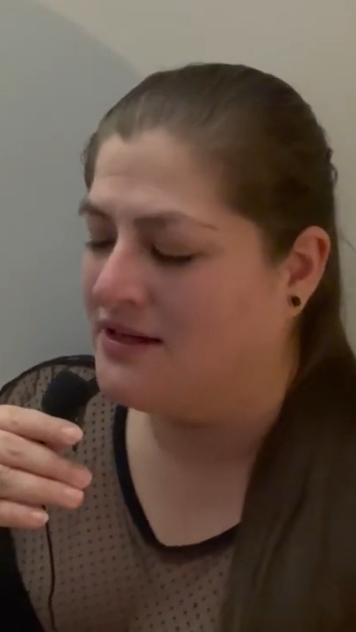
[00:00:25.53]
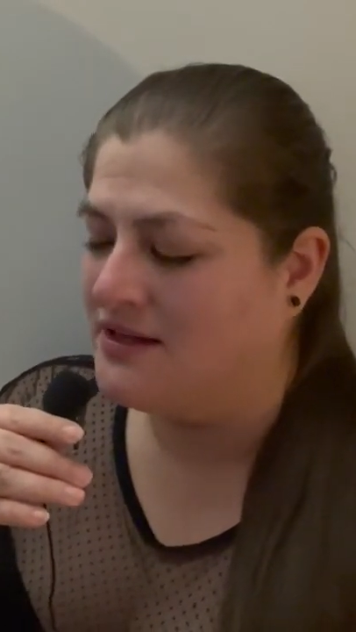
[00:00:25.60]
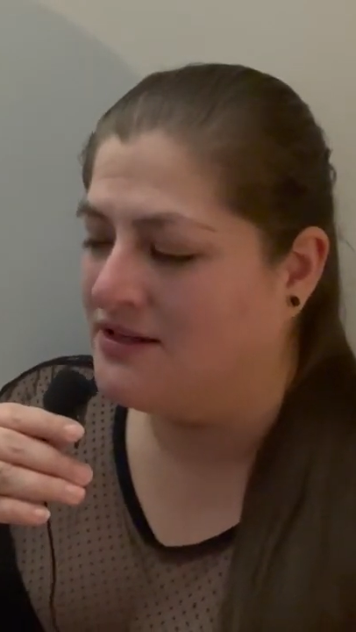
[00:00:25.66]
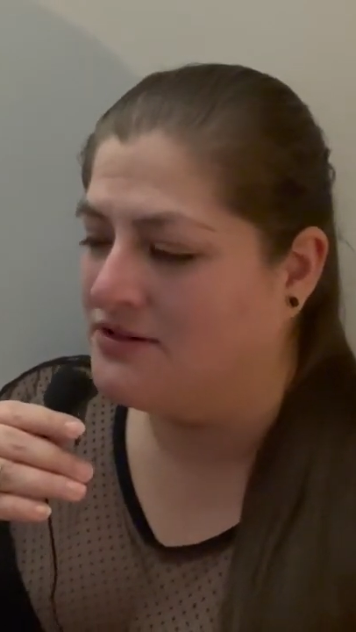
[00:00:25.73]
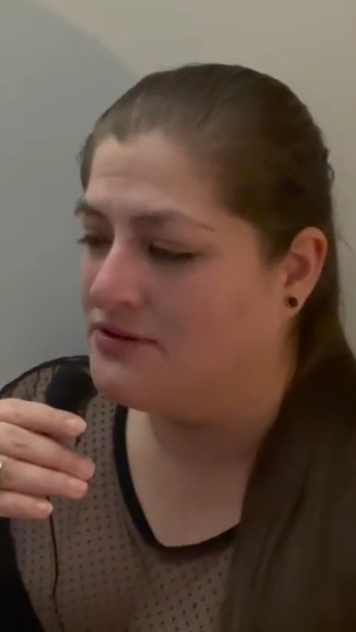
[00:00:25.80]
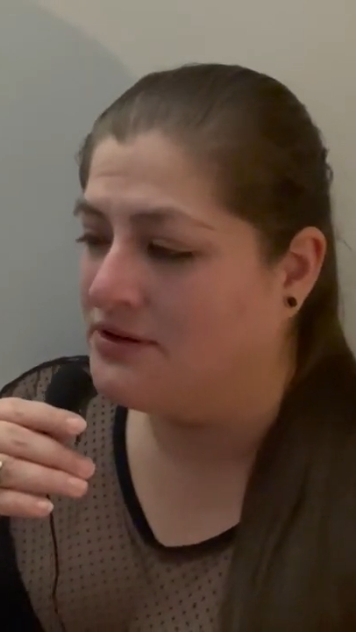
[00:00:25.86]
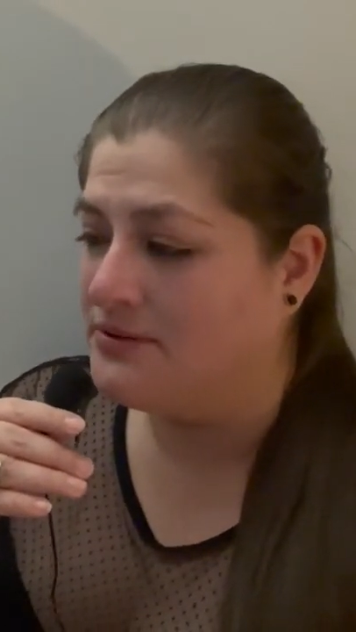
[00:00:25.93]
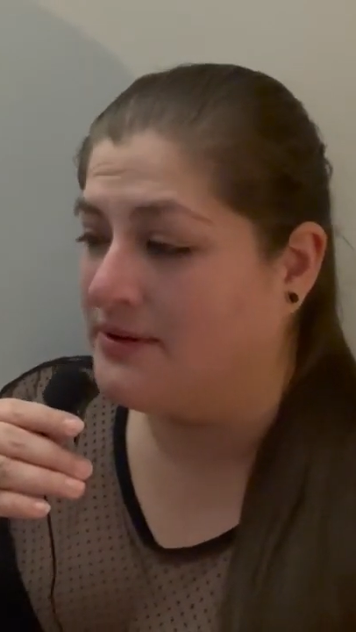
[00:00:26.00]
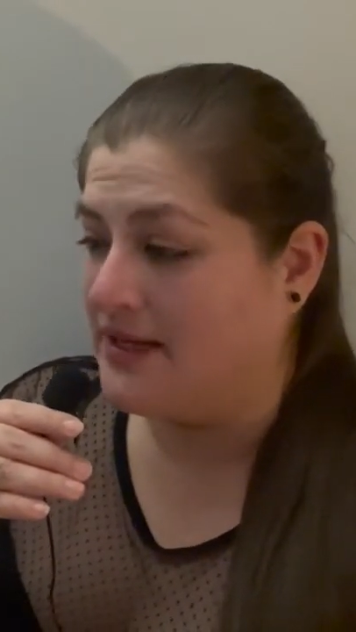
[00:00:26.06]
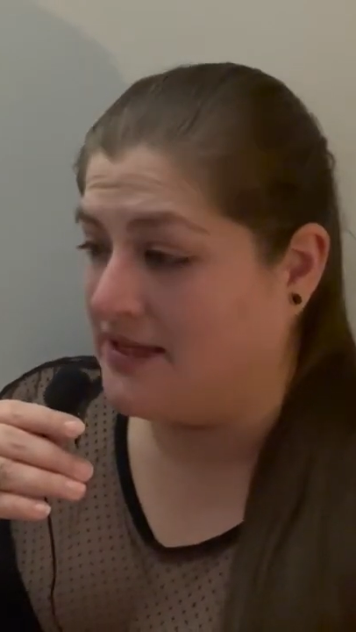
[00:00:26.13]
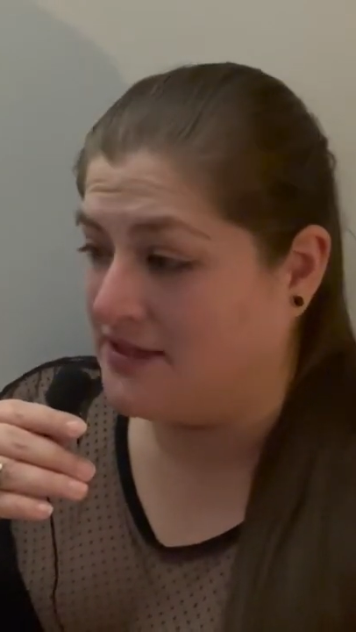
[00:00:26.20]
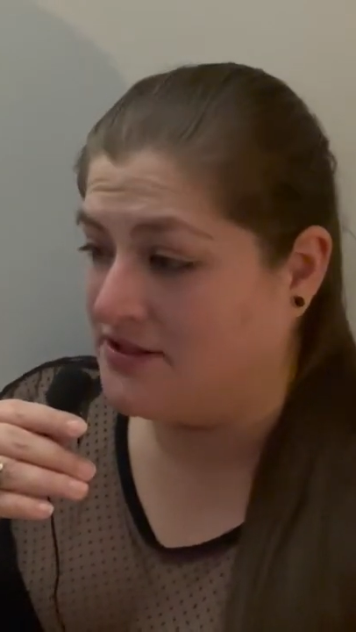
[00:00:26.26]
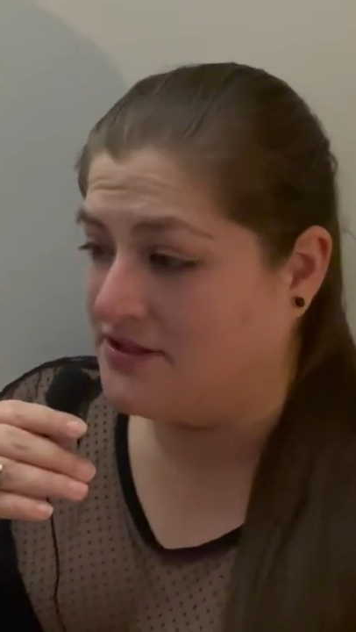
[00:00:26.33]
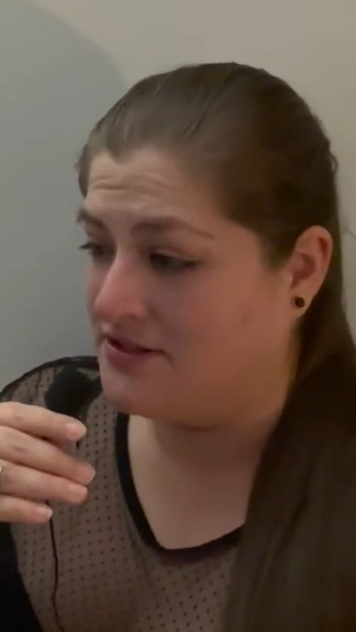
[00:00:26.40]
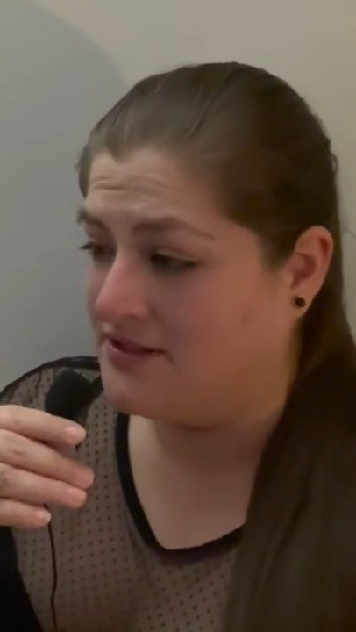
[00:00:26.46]
do a
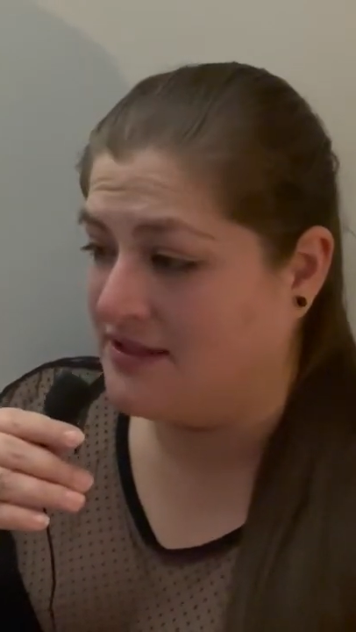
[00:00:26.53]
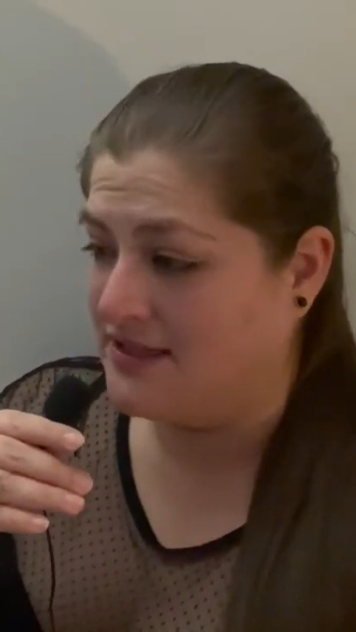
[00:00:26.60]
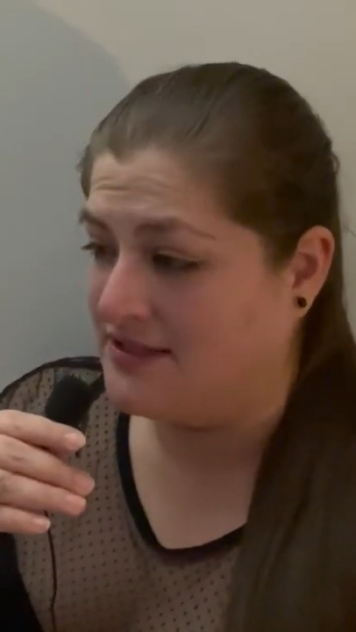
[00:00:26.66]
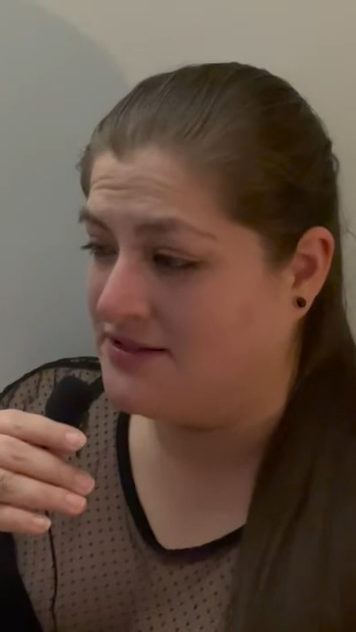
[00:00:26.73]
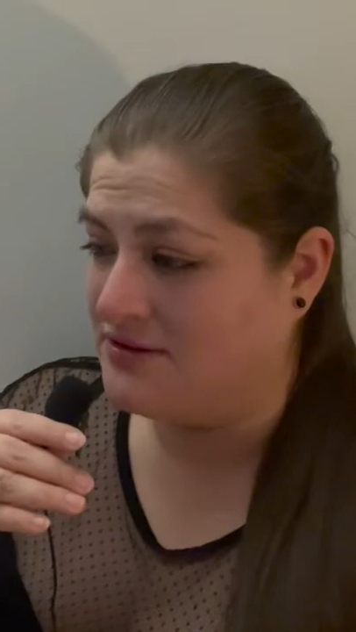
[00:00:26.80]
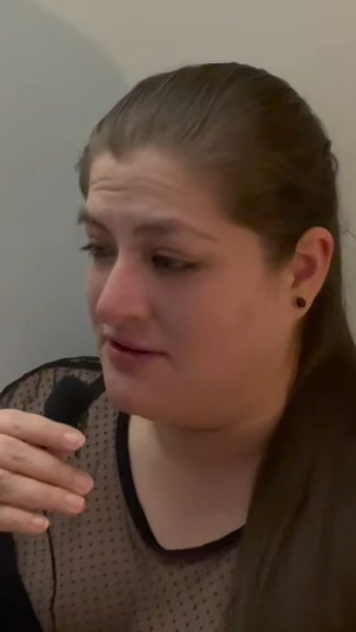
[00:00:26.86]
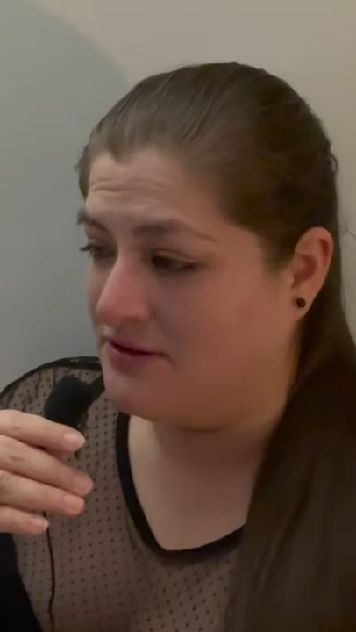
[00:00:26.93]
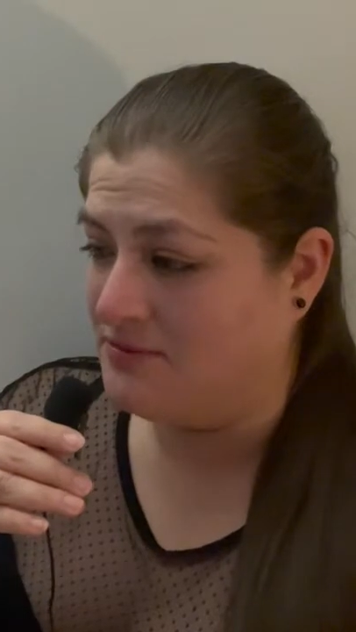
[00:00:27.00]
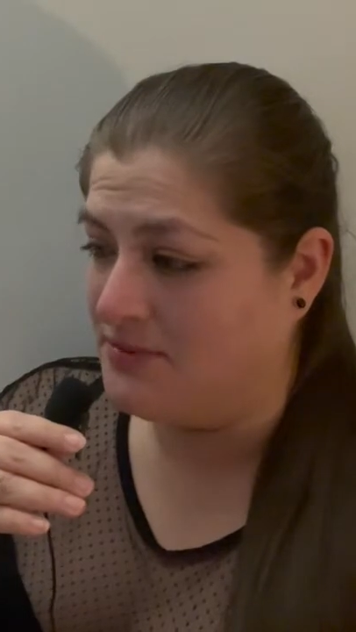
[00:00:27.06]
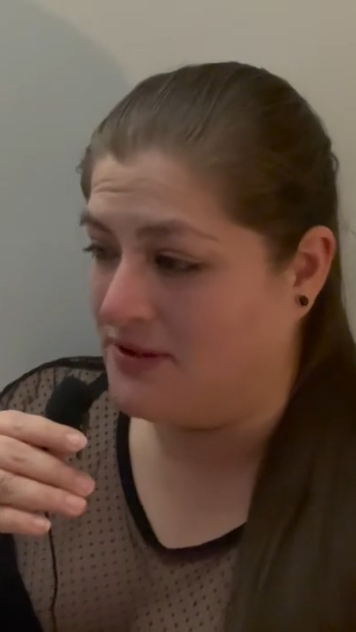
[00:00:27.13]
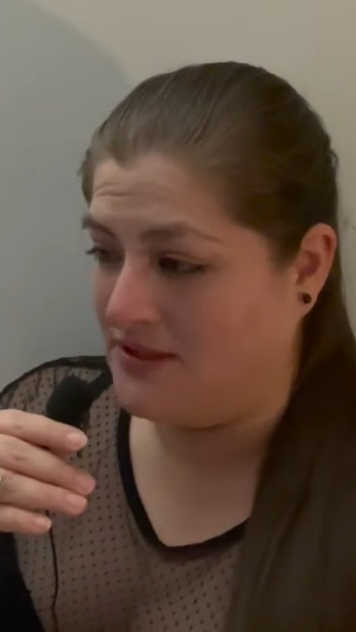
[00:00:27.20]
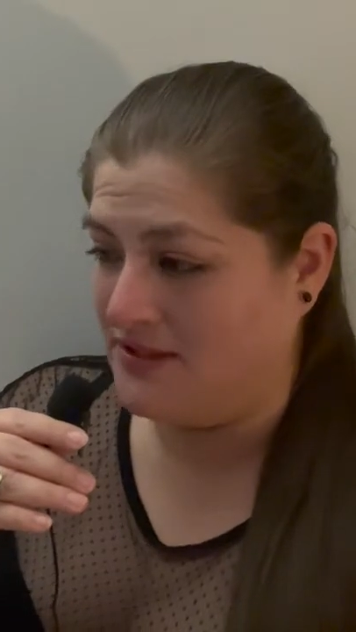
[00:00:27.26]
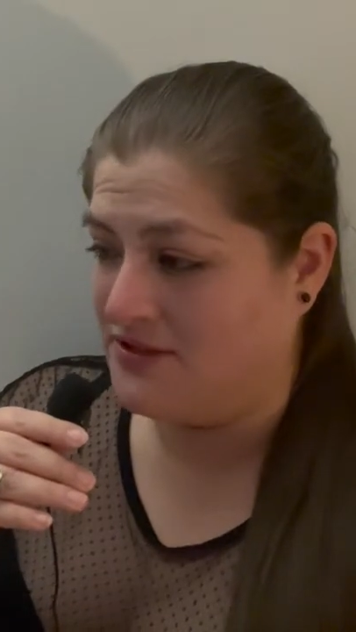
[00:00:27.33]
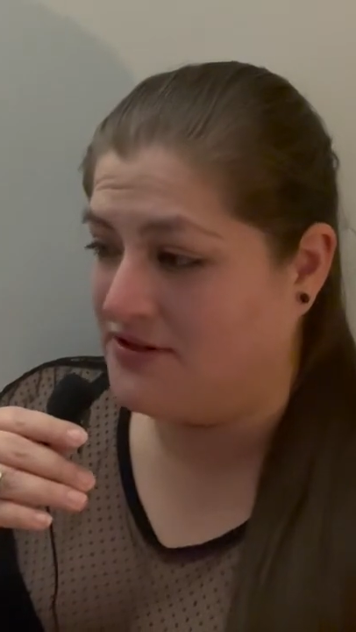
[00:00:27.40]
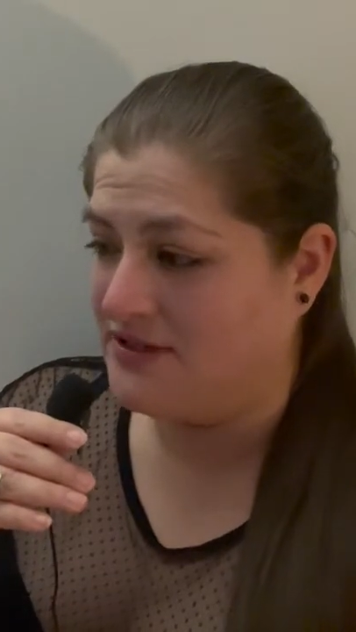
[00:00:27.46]
reaction to their song
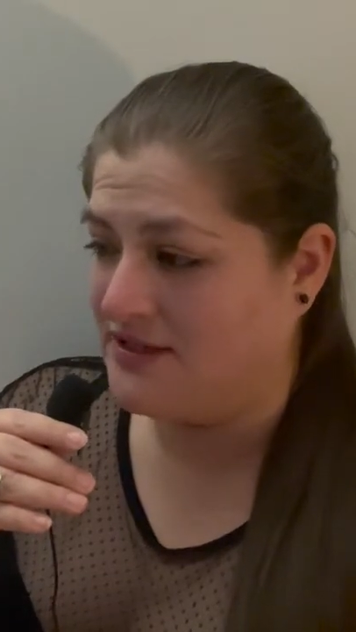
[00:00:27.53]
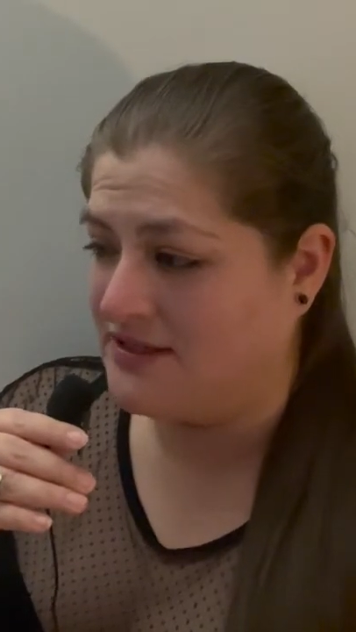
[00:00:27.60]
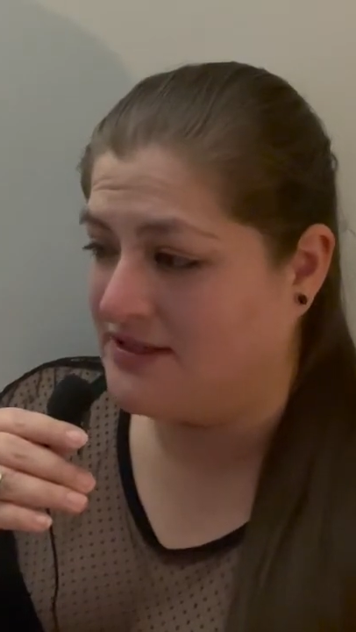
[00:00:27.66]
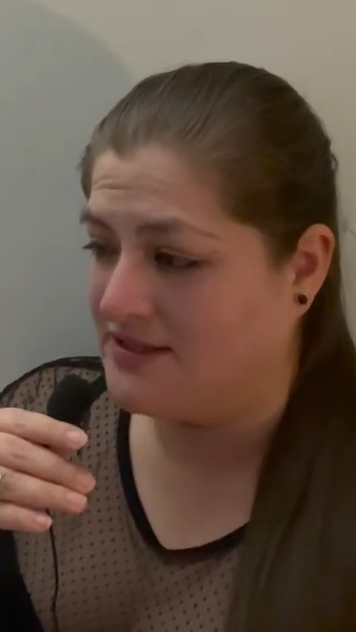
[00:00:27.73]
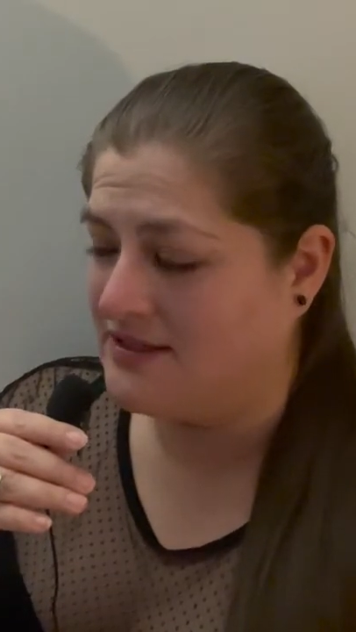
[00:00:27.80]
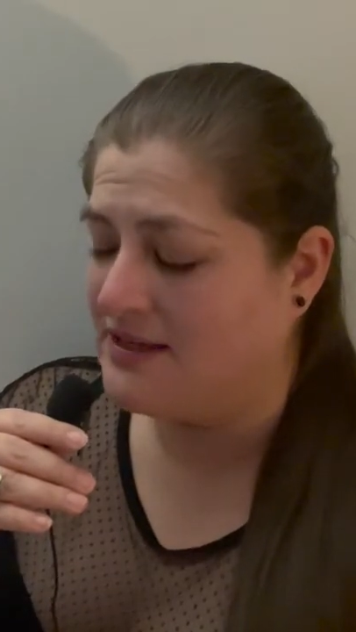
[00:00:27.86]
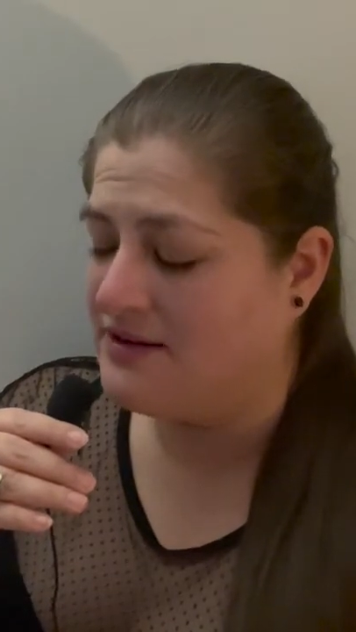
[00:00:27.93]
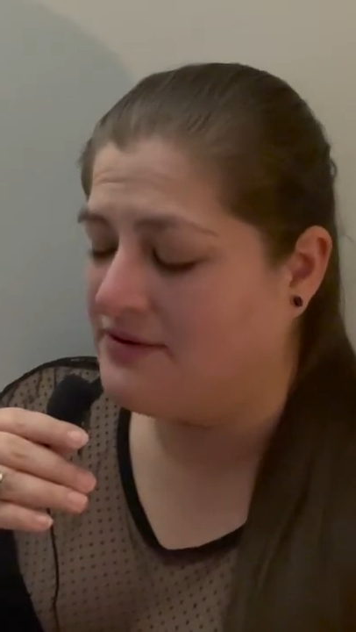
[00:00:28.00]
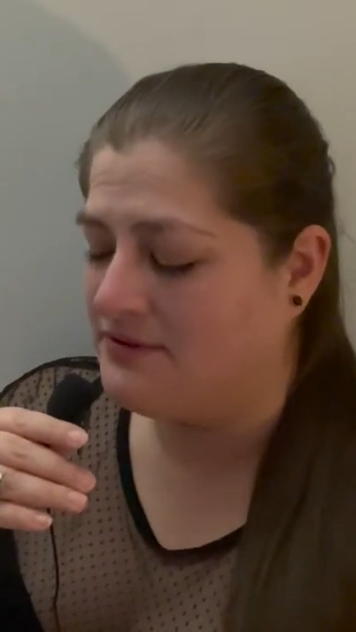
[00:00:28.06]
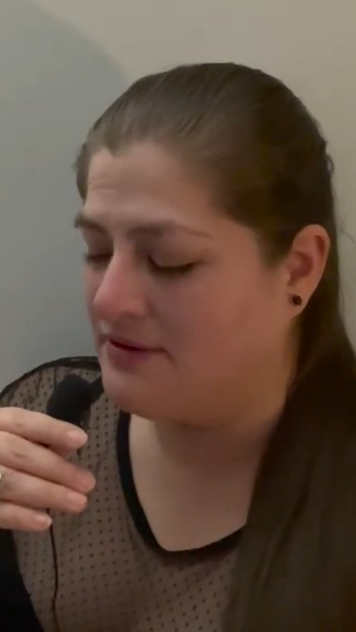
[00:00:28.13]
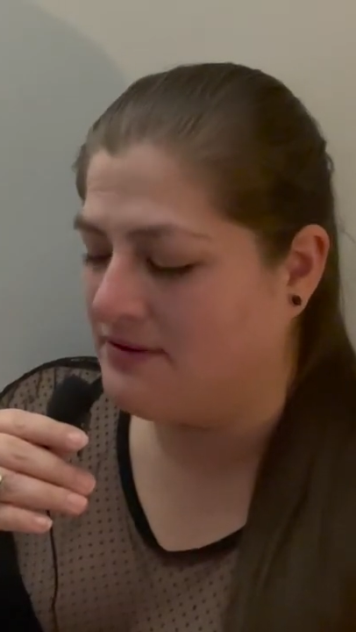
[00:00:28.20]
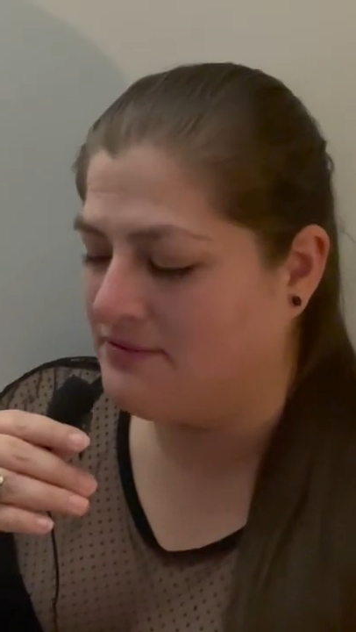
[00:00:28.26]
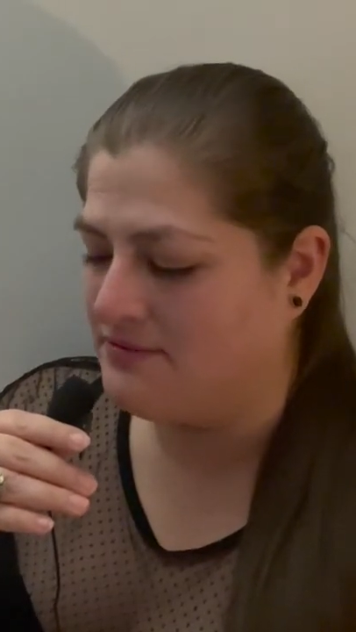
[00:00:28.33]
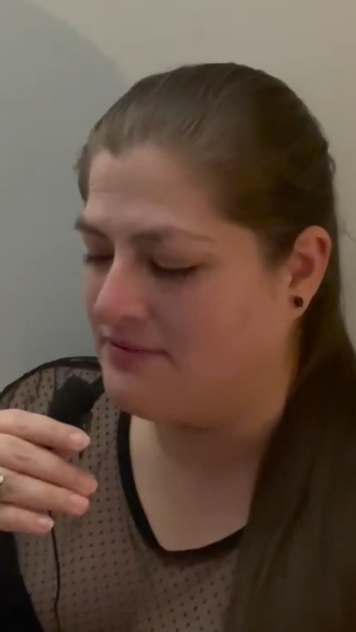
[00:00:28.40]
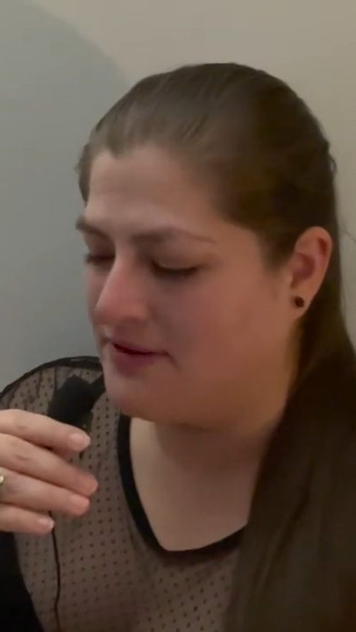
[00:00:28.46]
Politricks. Now
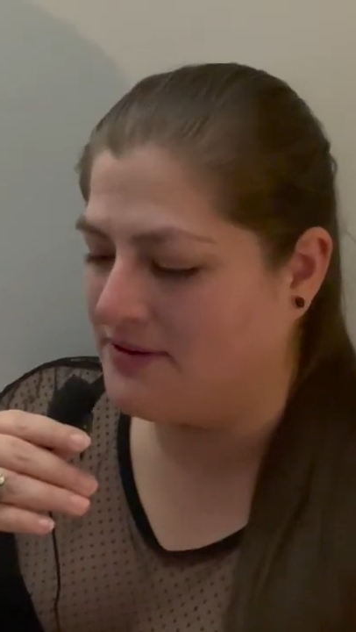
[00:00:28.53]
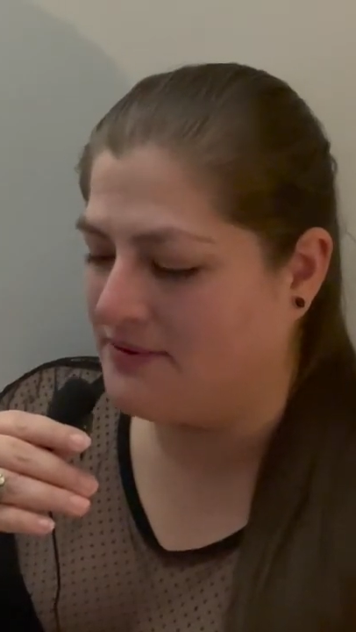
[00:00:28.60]
I've